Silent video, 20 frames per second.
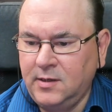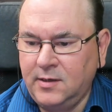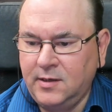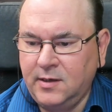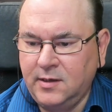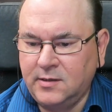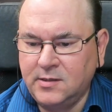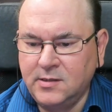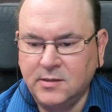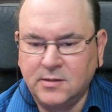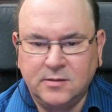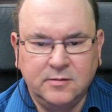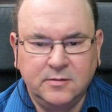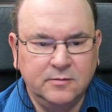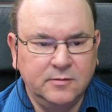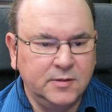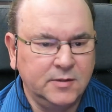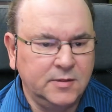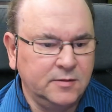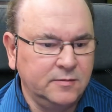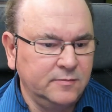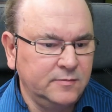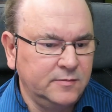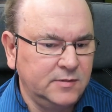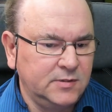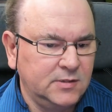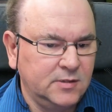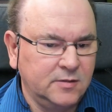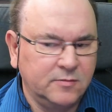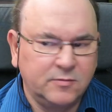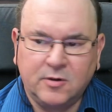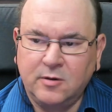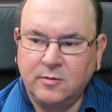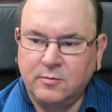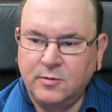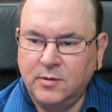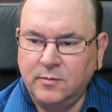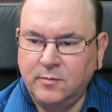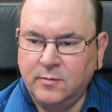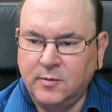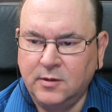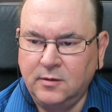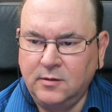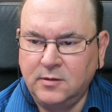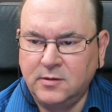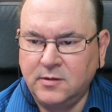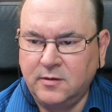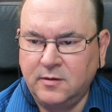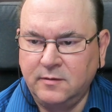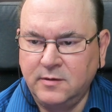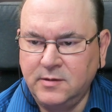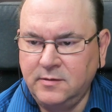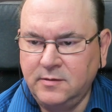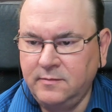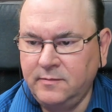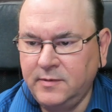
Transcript: access to their subscription model service